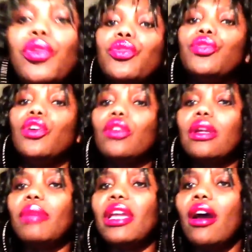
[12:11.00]
You're not gonna
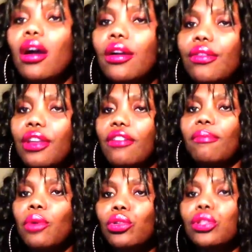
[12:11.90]
be hungry
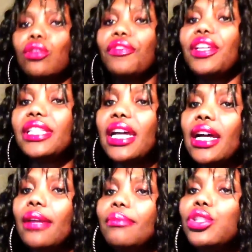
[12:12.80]
most of the
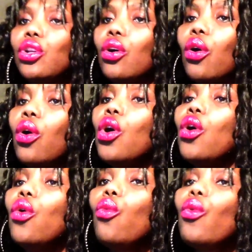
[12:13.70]
time. So
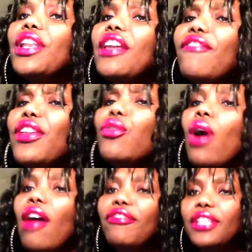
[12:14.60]
whenever you
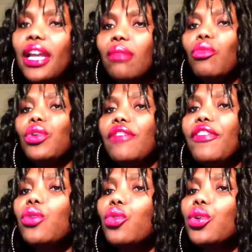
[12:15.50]
have time, whenever
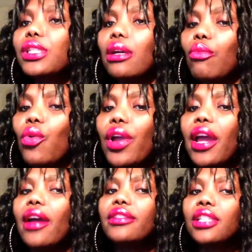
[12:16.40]
you go
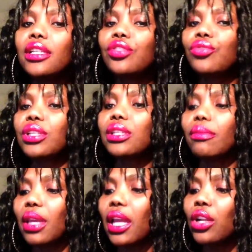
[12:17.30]
somewhere, just drink
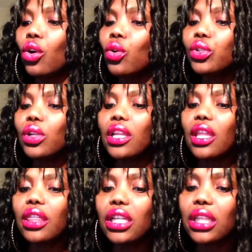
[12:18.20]
something. And also another
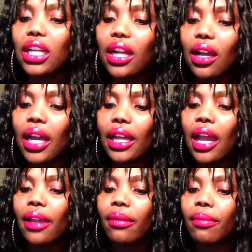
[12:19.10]
thing that
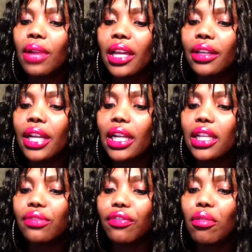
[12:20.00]
I
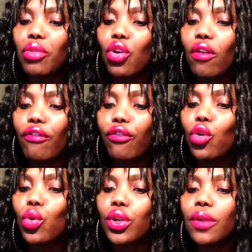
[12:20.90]
realized from your
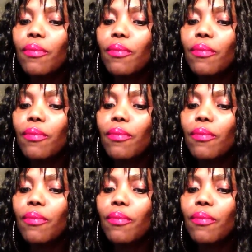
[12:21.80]
food,